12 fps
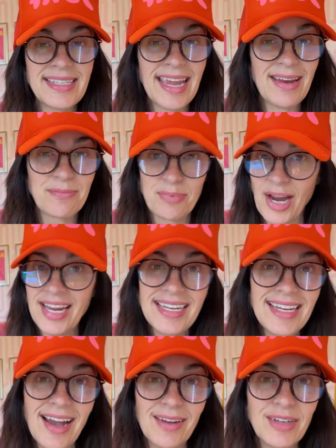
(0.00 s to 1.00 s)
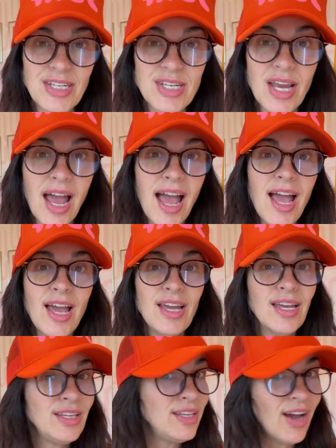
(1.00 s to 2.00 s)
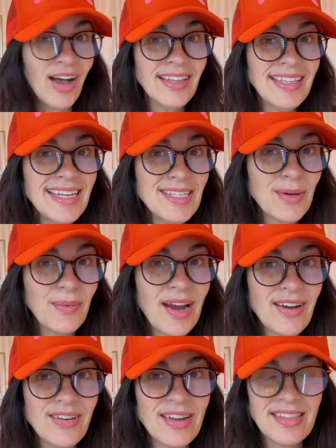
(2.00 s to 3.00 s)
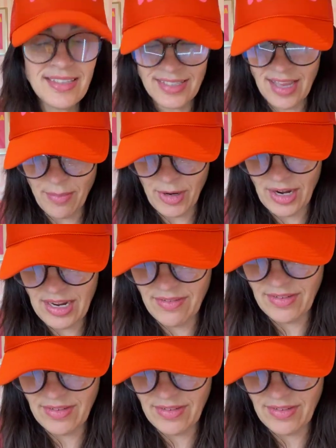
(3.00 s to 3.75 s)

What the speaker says: to stay bright neon, which y'all need to wear during the summer.